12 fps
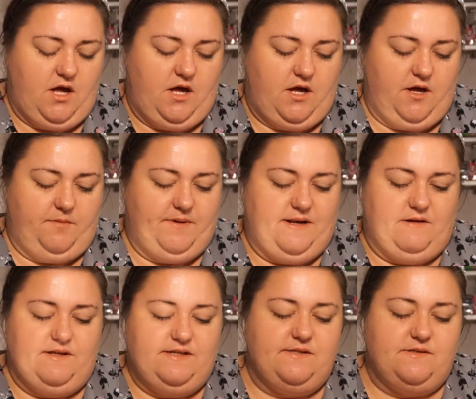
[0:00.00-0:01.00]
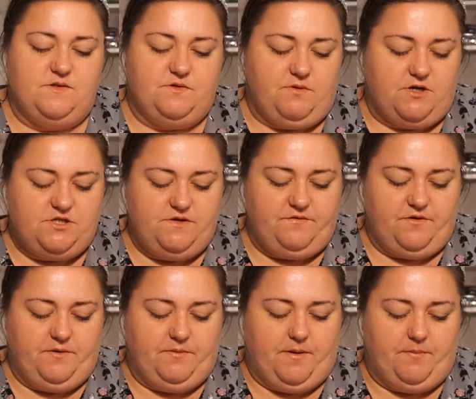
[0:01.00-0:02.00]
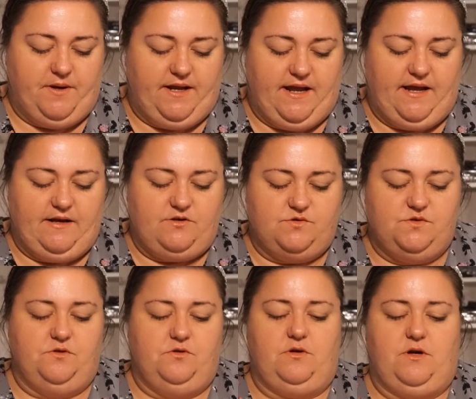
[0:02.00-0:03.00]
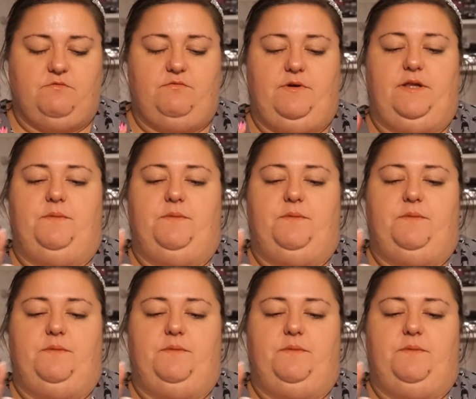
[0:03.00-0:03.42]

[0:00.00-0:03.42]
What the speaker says: now this isn't swatching very well, but it does look a really